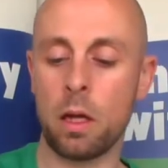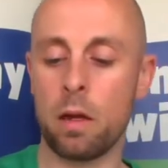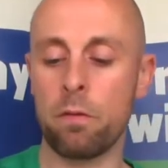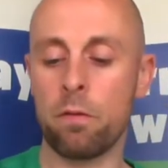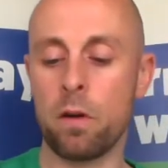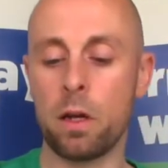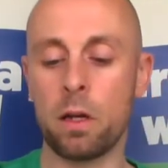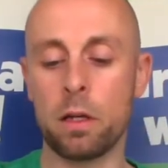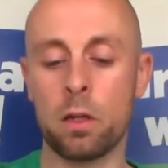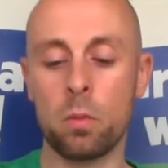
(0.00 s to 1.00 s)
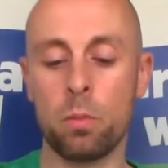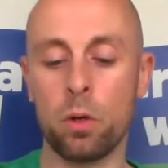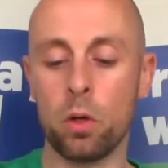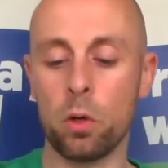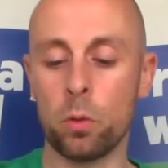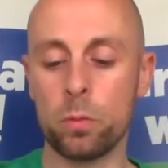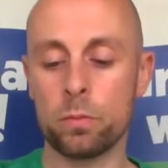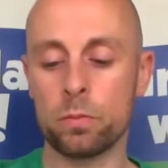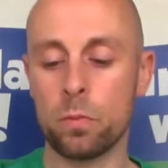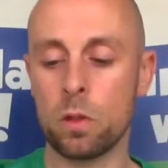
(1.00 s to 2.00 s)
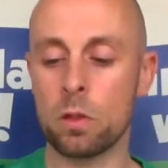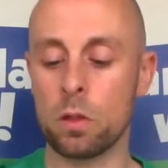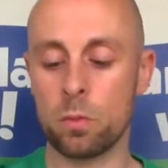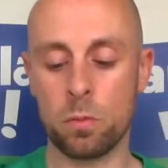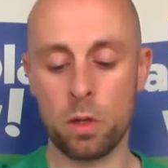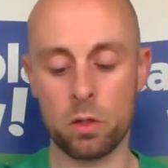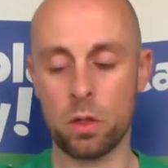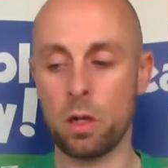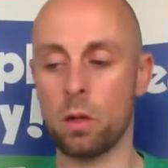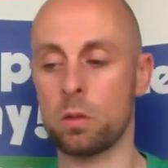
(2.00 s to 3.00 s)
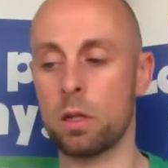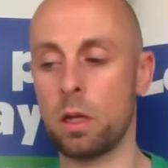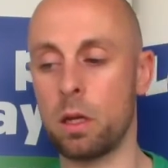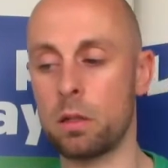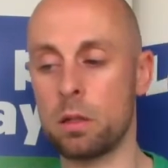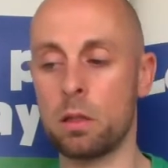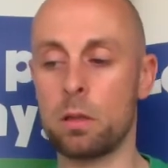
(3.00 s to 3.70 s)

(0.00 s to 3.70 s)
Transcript: And finally the blue is going to be measured out at